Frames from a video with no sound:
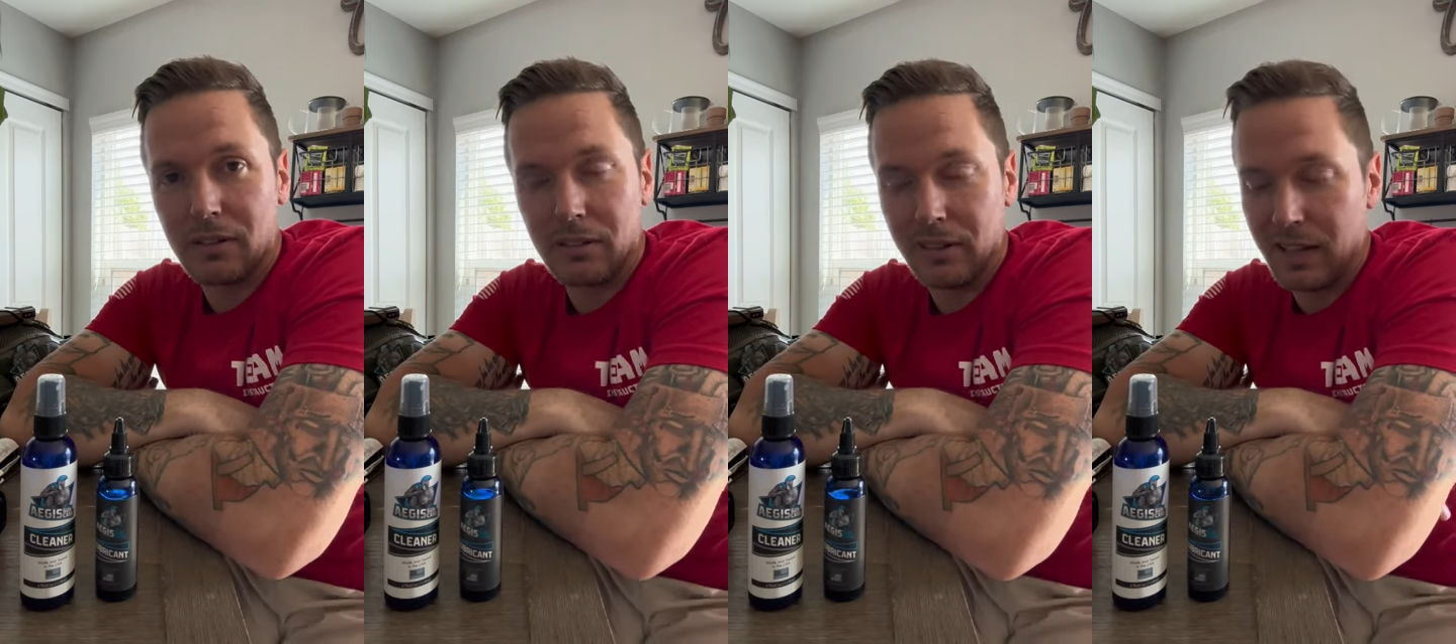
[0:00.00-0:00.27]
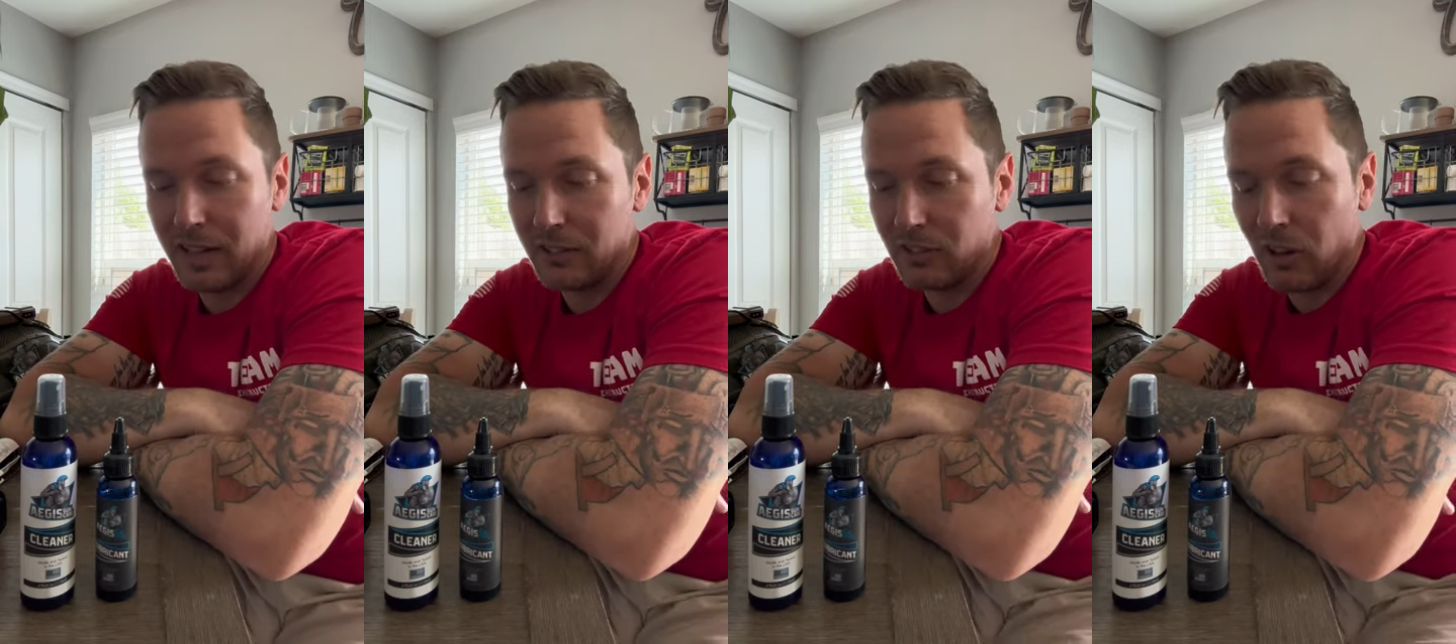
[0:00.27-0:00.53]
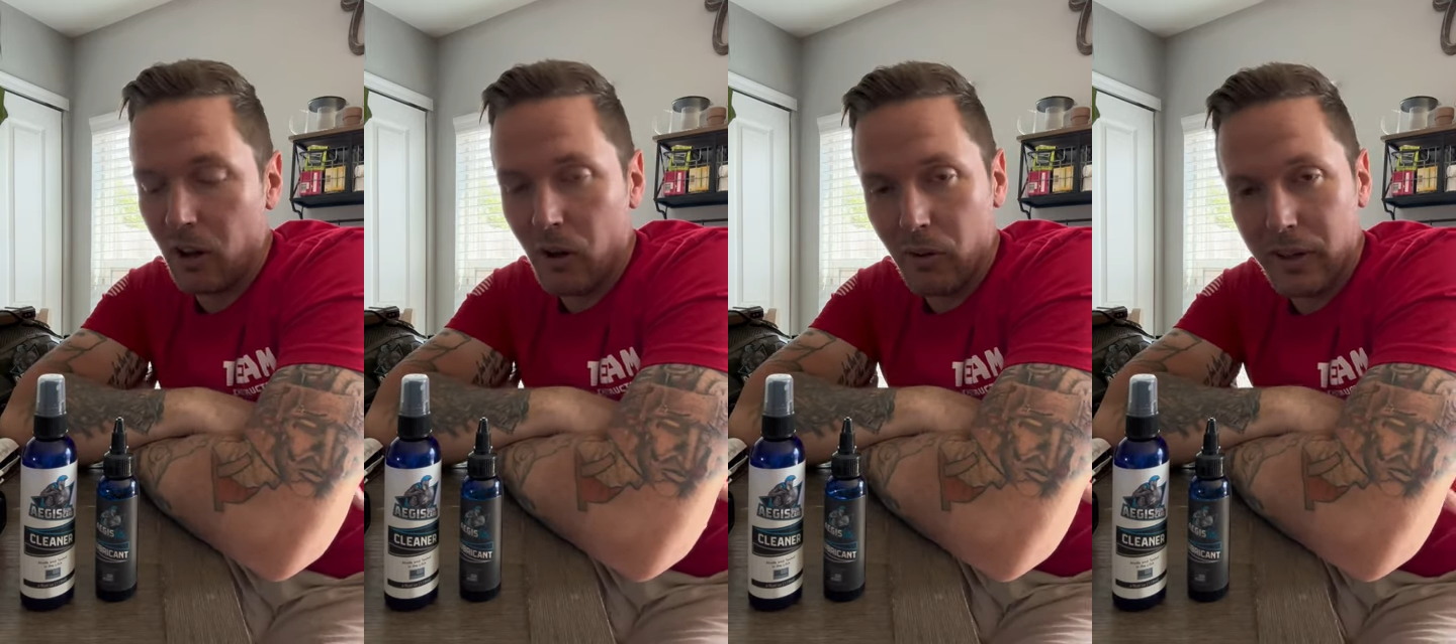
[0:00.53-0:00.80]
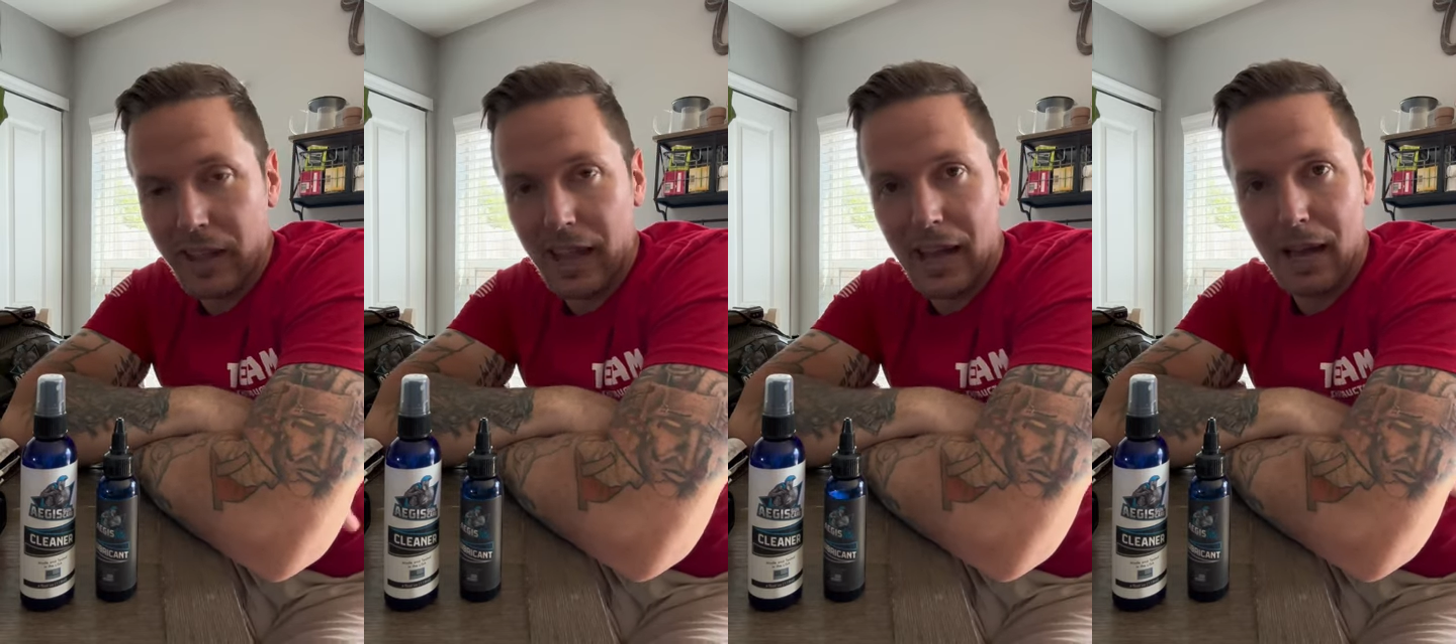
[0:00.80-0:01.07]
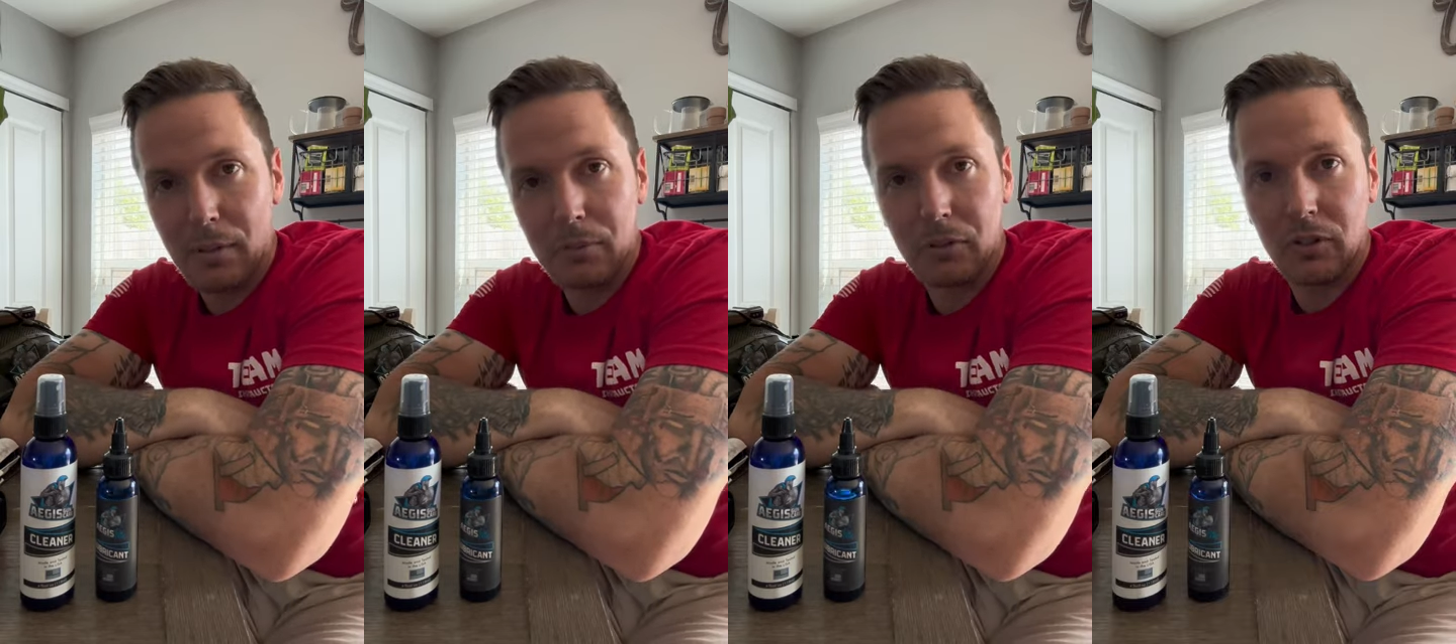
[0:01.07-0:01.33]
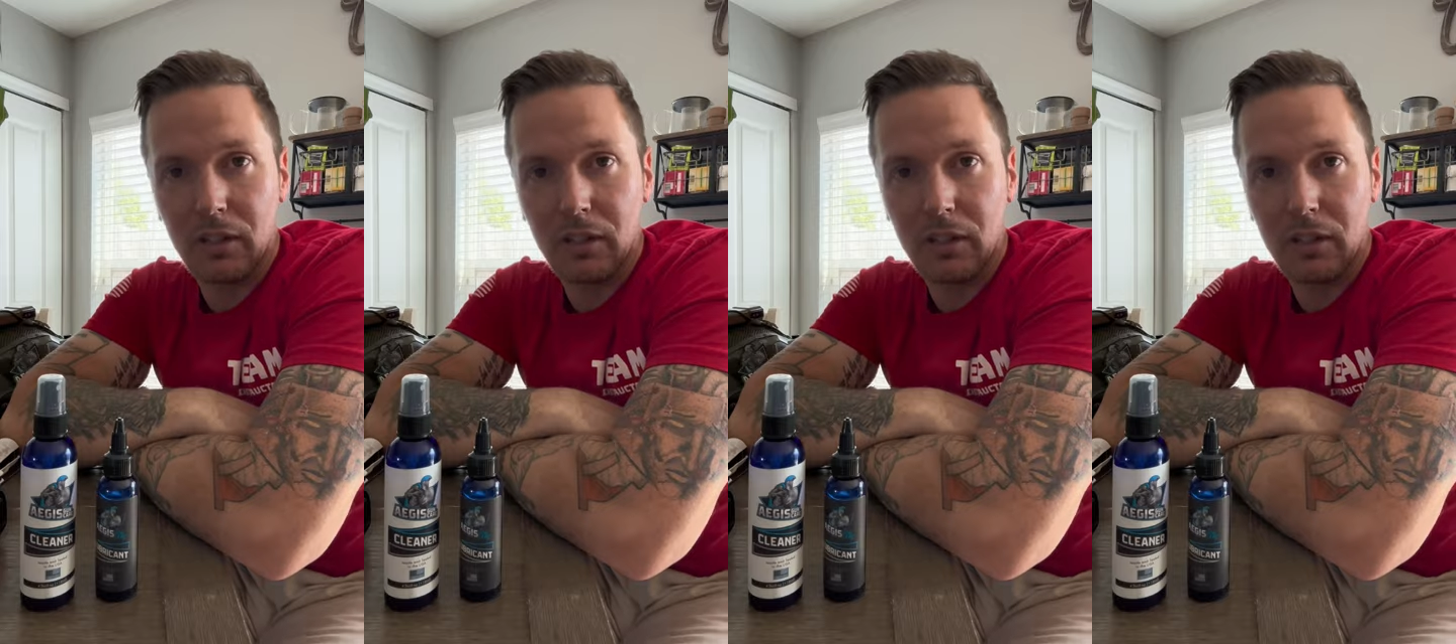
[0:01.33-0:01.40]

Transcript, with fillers: and that's all caps,